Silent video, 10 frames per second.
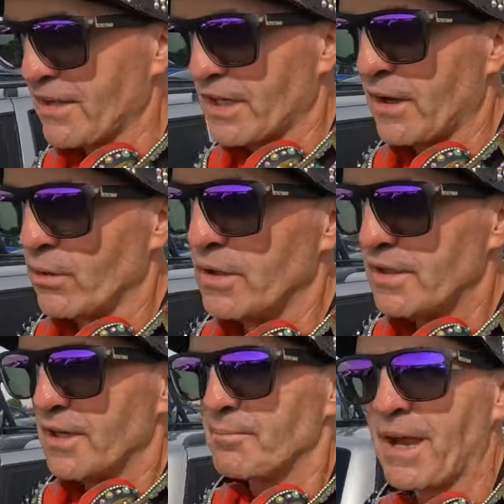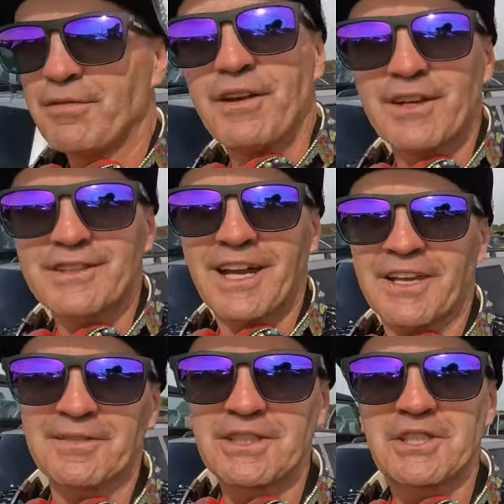you go. My favorite car
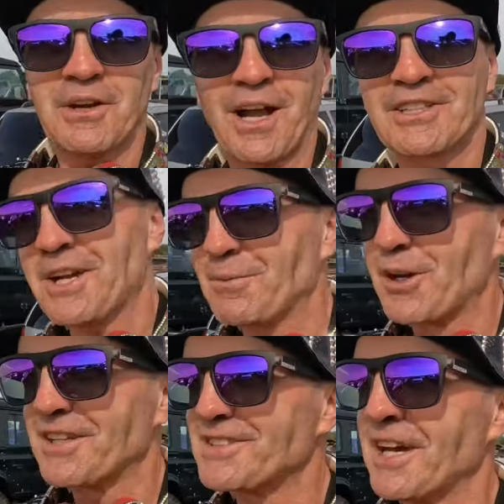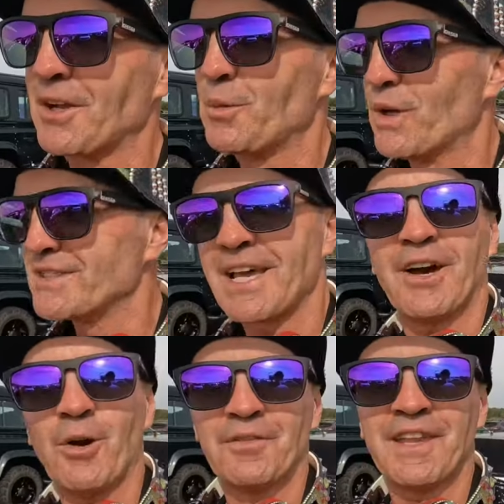of the show, actually, I'm going to tell you, was a
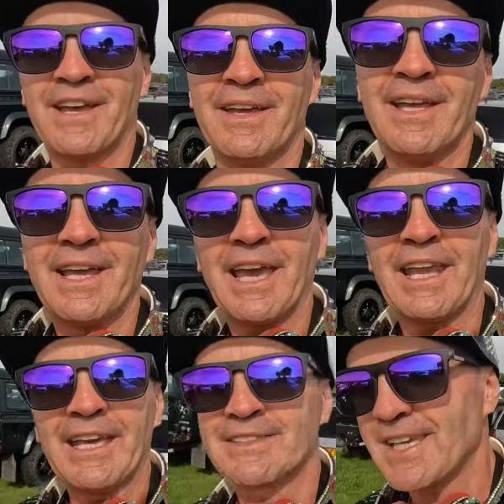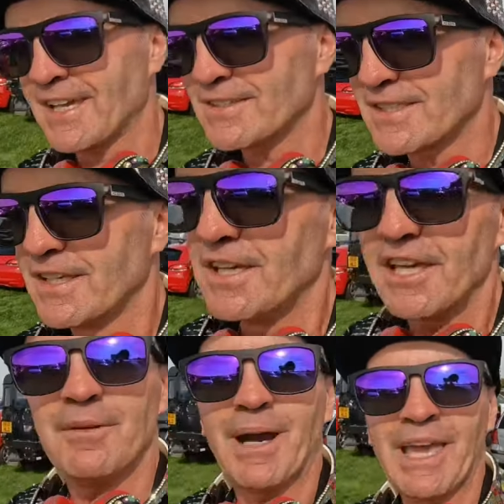Honda N S X
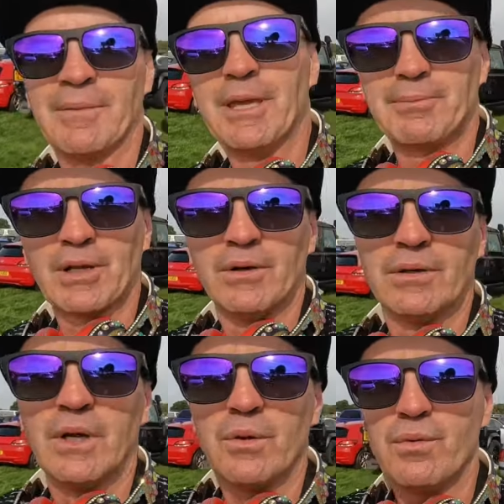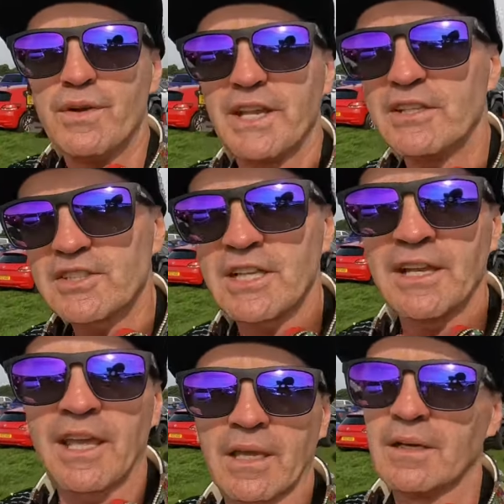in Miami blue. Really
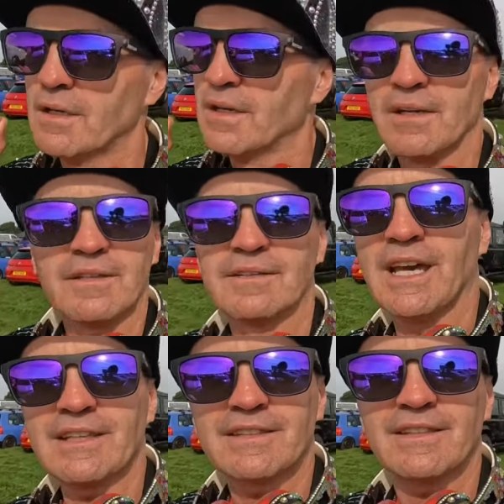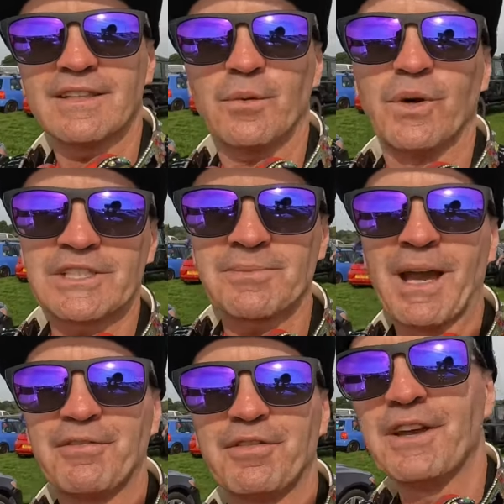stunning. That was
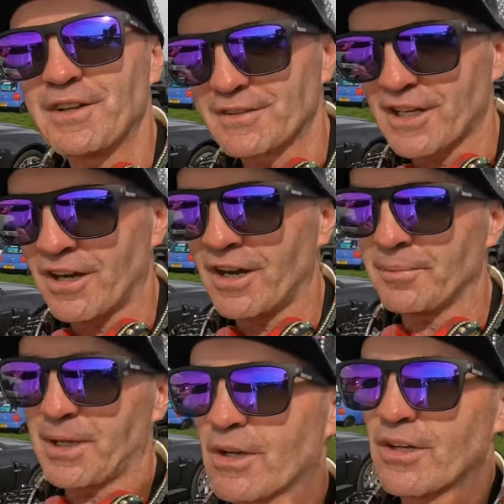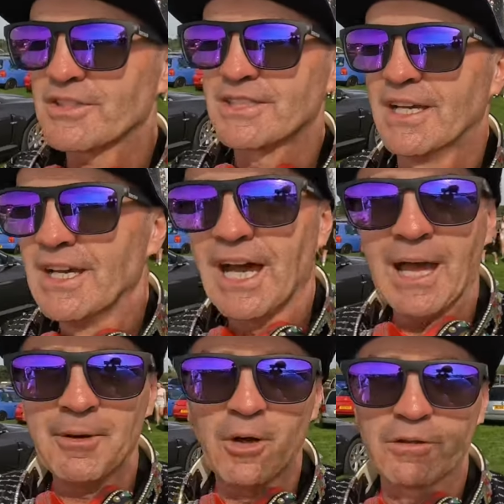my favorite car, because
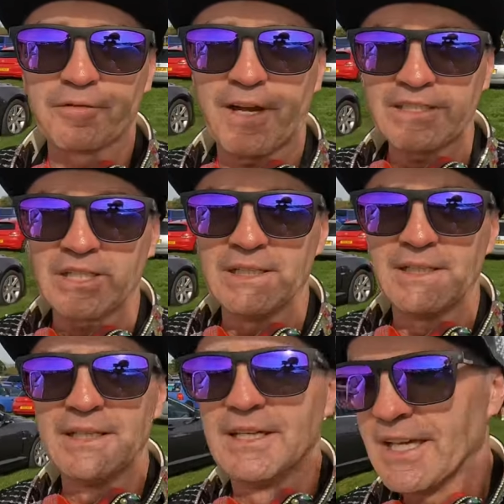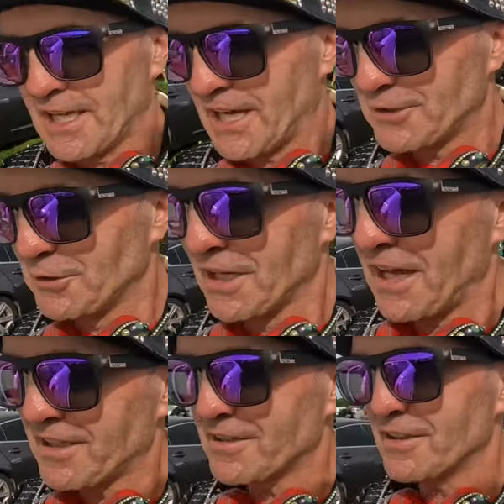I'm old-fashioned and I do like